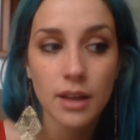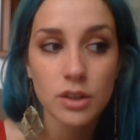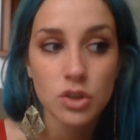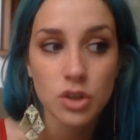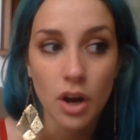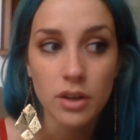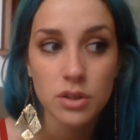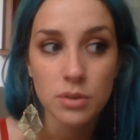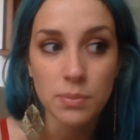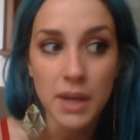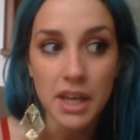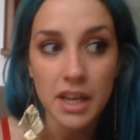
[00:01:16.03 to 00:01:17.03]
to talk to
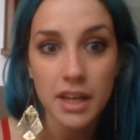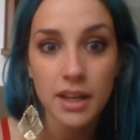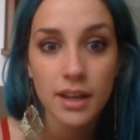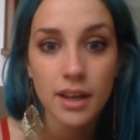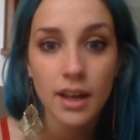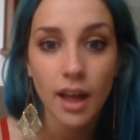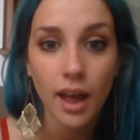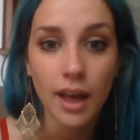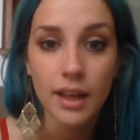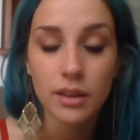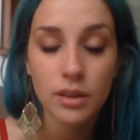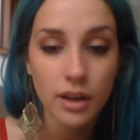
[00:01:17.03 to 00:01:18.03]
me,
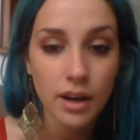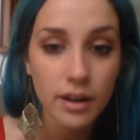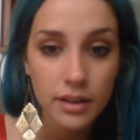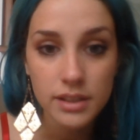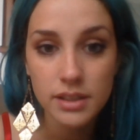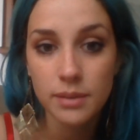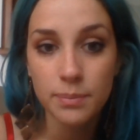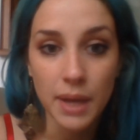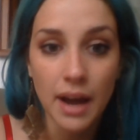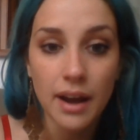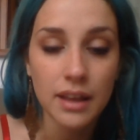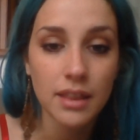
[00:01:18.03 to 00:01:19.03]
and the cars
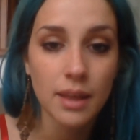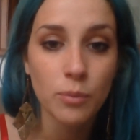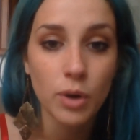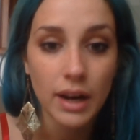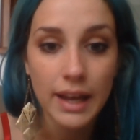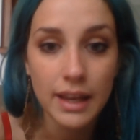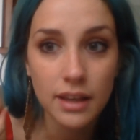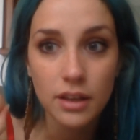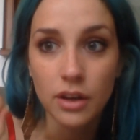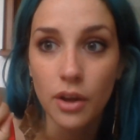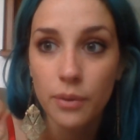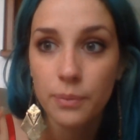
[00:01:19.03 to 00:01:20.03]
behind them were like,
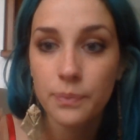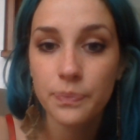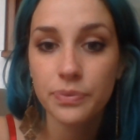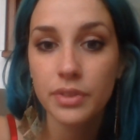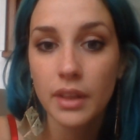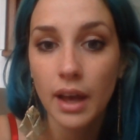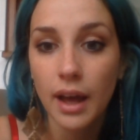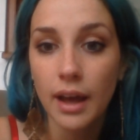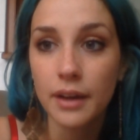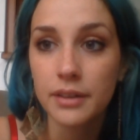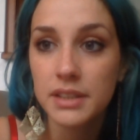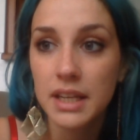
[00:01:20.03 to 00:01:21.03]
you know,
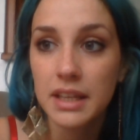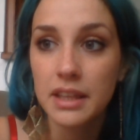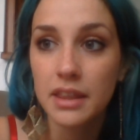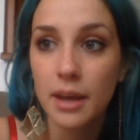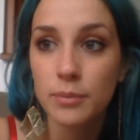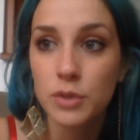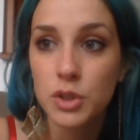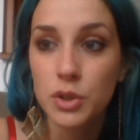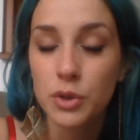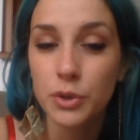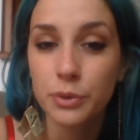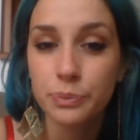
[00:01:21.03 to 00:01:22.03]
telling them
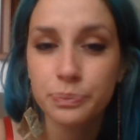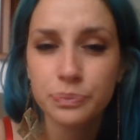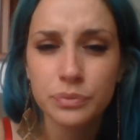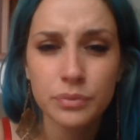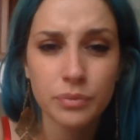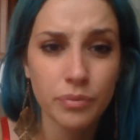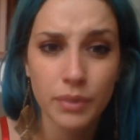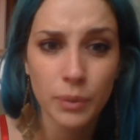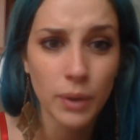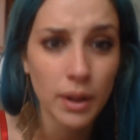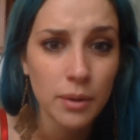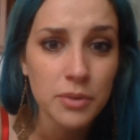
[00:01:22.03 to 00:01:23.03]
to,
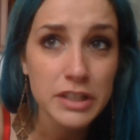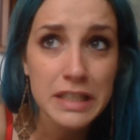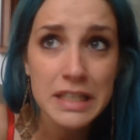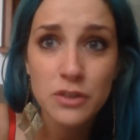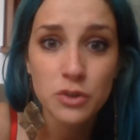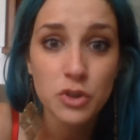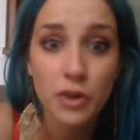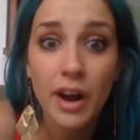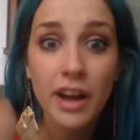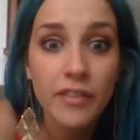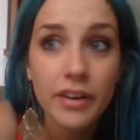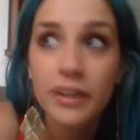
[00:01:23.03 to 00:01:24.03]
well, obviously to
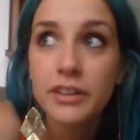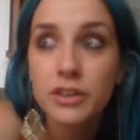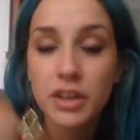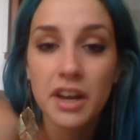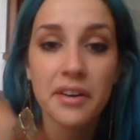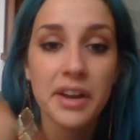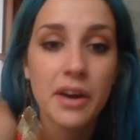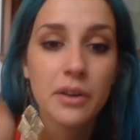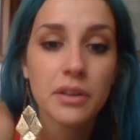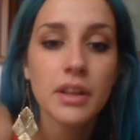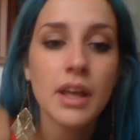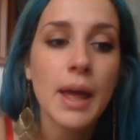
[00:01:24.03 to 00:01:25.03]
drive on, to carry
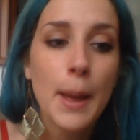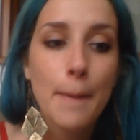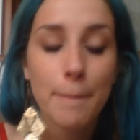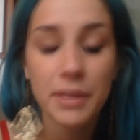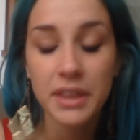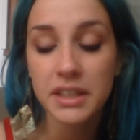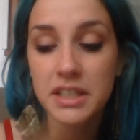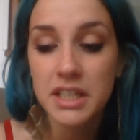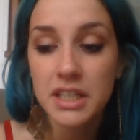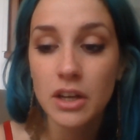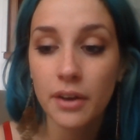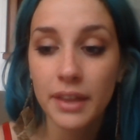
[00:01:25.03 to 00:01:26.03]
on, but they
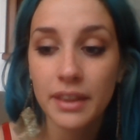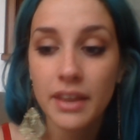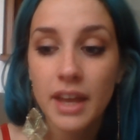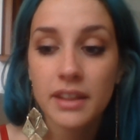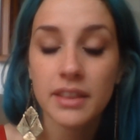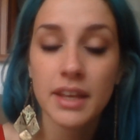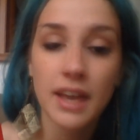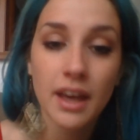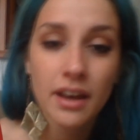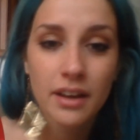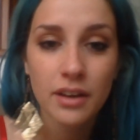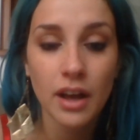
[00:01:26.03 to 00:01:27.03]
did not. And then
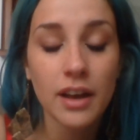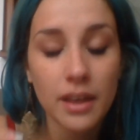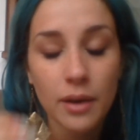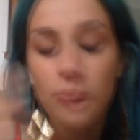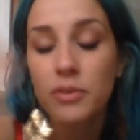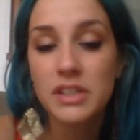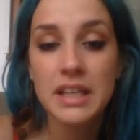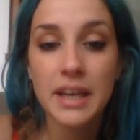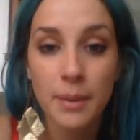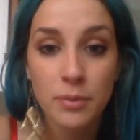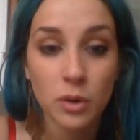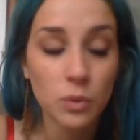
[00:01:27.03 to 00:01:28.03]
I obviously
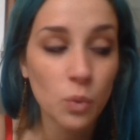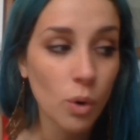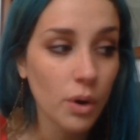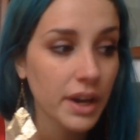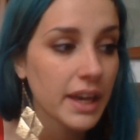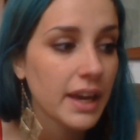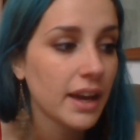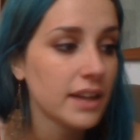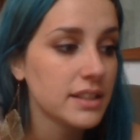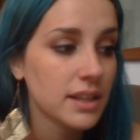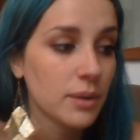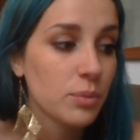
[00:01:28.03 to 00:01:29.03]
kept on walking
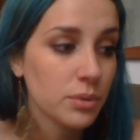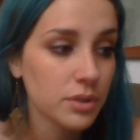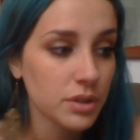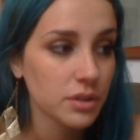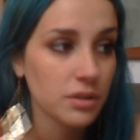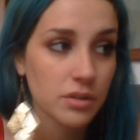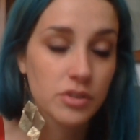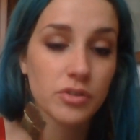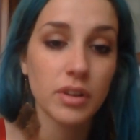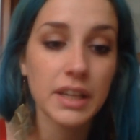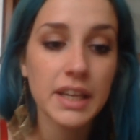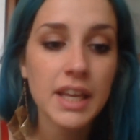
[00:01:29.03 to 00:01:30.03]
as I would
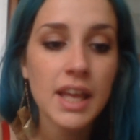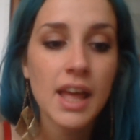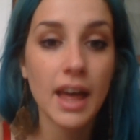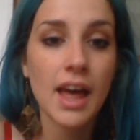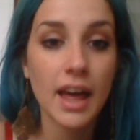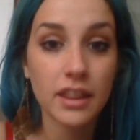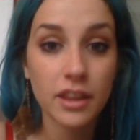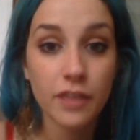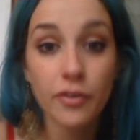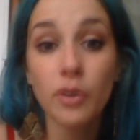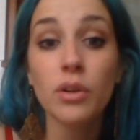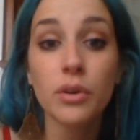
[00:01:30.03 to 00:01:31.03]
usually, and they
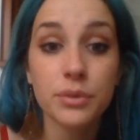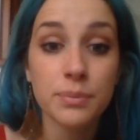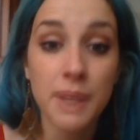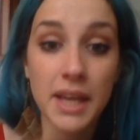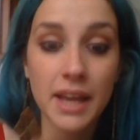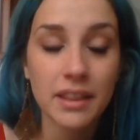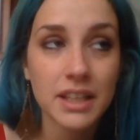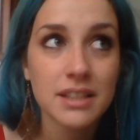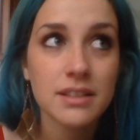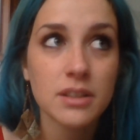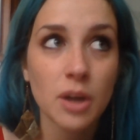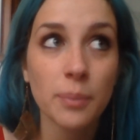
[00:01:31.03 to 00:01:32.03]
followed me and they
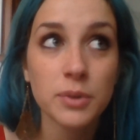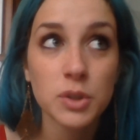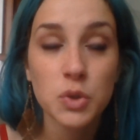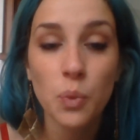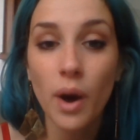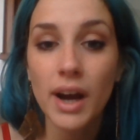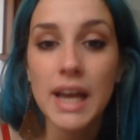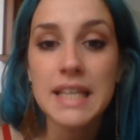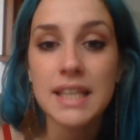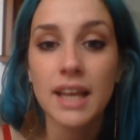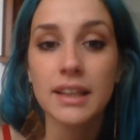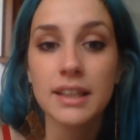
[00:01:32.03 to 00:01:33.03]
stopped
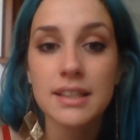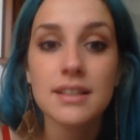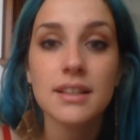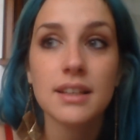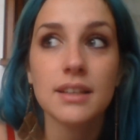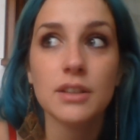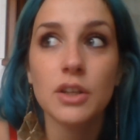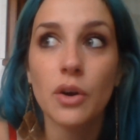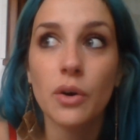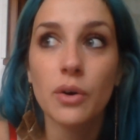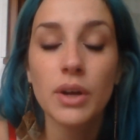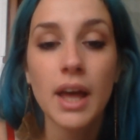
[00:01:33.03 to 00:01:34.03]
twice and, you
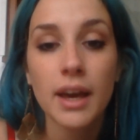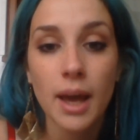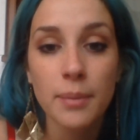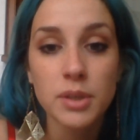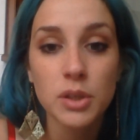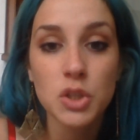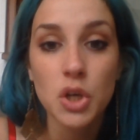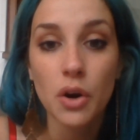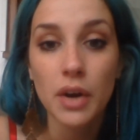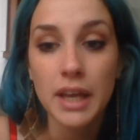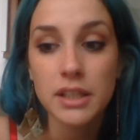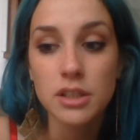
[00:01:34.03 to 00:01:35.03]
know, kept on
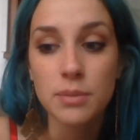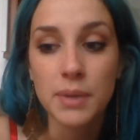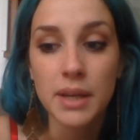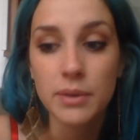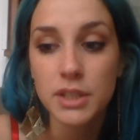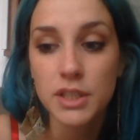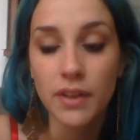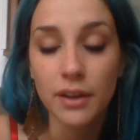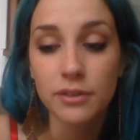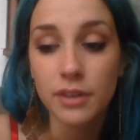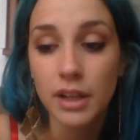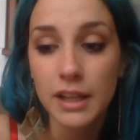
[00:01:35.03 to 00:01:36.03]
talking to me, which
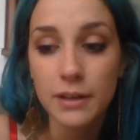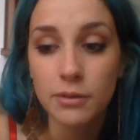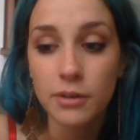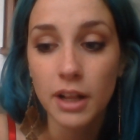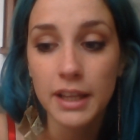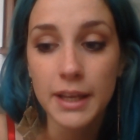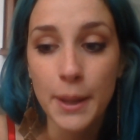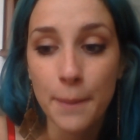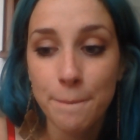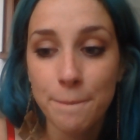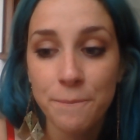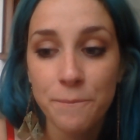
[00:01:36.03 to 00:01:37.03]
felt really, really